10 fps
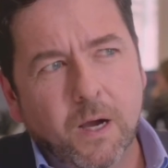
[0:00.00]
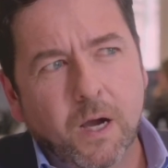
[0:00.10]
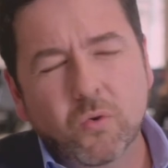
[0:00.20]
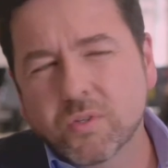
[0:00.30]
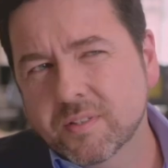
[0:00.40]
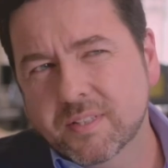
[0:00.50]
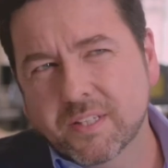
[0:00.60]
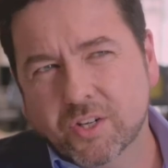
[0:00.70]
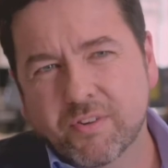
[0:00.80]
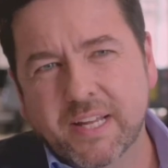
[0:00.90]
I also think
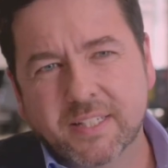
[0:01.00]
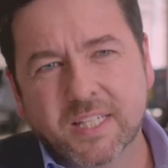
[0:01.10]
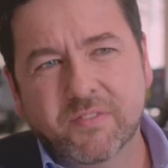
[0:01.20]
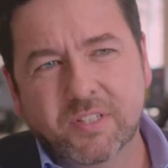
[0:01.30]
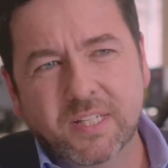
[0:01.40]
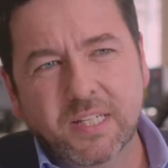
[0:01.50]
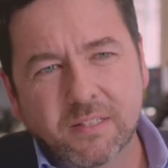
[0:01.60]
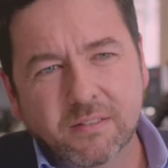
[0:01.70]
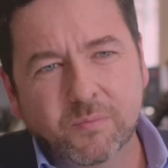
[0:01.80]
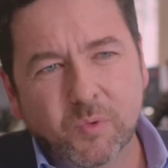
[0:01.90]
that creativity
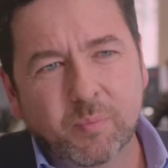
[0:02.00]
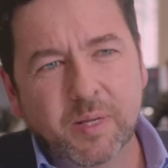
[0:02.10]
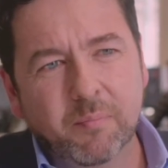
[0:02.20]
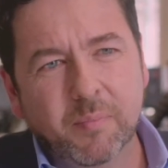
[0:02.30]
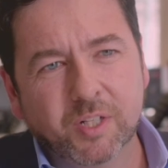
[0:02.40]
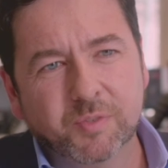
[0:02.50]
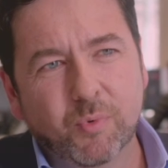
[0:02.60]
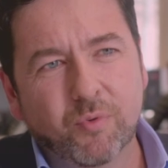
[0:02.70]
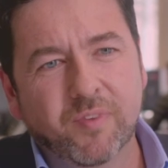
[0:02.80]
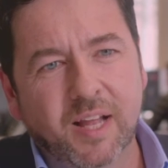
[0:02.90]
will be a much
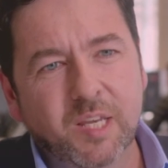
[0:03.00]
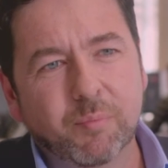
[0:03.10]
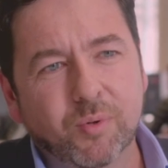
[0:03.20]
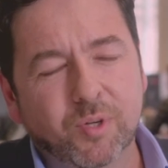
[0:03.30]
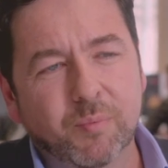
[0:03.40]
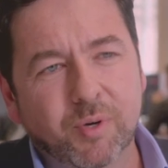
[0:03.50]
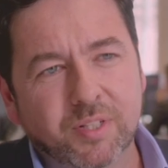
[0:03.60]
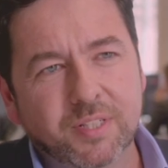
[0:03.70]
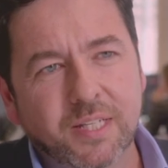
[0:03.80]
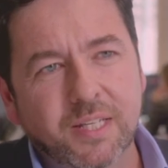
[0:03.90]
more valuable
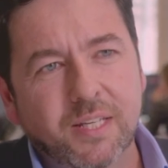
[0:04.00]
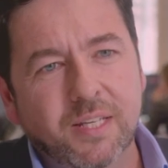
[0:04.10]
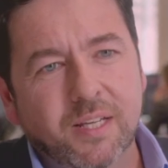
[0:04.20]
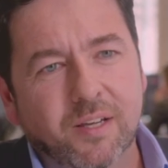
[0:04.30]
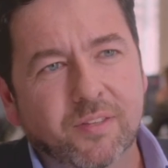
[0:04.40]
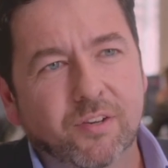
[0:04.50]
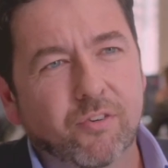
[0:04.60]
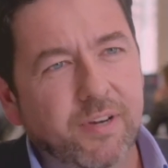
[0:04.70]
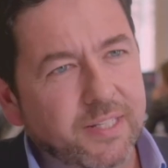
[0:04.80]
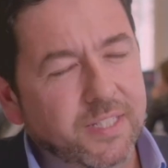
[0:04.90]
commodity. I think
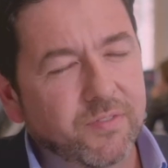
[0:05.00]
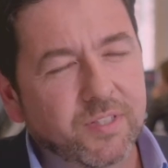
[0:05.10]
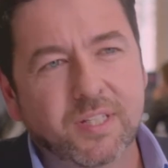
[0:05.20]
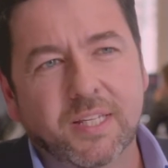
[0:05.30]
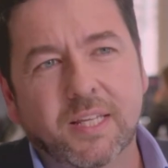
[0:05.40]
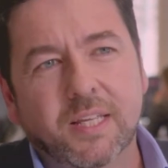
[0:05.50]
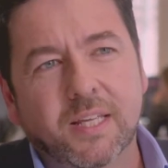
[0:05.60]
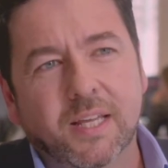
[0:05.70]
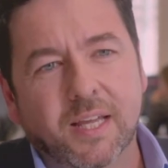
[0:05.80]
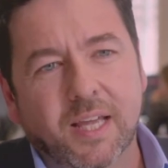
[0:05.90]
creativity
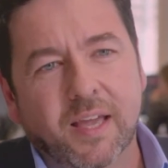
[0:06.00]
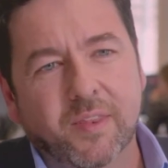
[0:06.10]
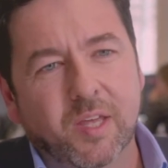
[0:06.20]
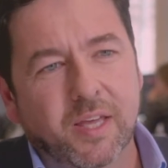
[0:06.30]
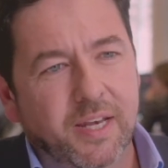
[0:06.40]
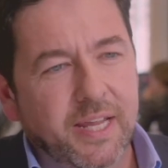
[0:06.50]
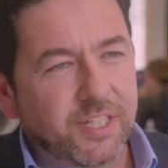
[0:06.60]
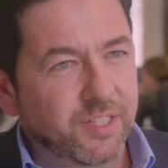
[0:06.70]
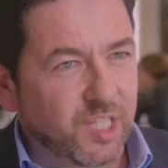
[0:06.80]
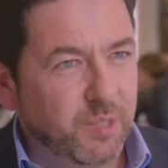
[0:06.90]
and an
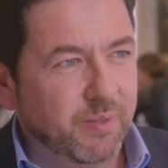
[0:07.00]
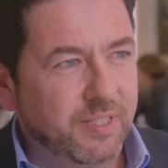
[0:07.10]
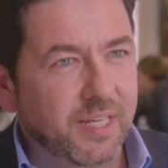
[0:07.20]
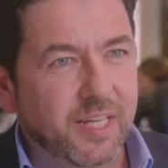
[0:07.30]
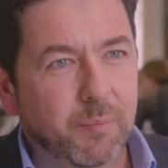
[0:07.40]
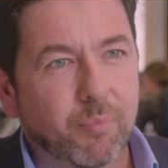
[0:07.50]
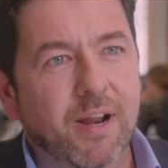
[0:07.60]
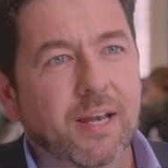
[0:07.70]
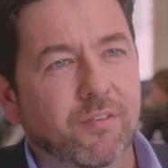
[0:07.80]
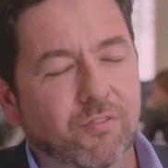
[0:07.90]
agency's particular
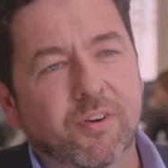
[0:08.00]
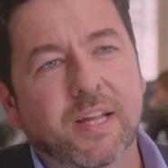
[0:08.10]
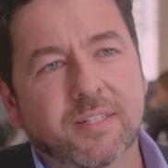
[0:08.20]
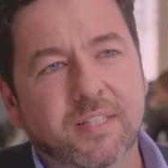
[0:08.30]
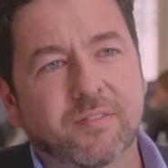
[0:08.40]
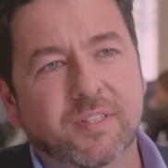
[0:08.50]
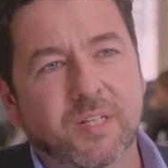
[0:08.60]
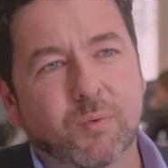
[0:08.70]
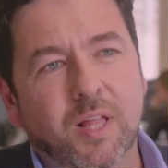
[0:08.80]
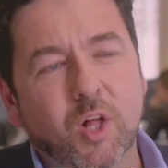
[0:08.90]
brand of
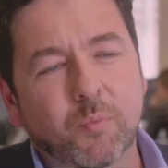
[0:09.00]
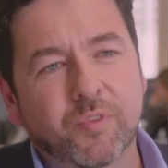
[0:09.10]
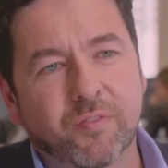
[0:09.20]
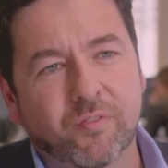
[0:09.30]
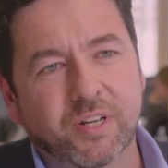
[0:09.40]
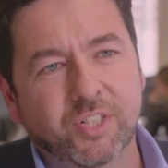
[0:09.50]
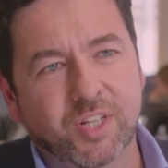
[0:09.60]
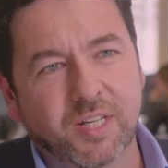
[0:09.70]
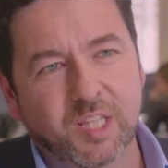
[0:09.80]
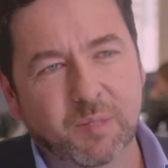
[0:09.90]
creativity will help
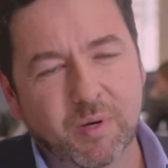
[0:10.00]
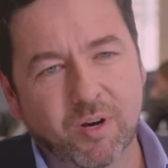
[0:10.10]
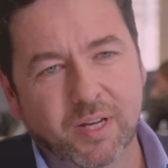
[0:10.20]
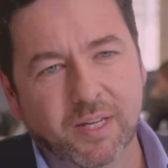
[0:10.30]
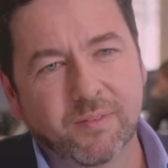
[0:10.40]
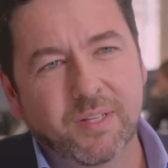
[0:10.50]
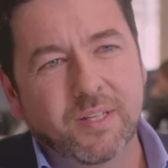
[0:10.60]
differentiate in the market.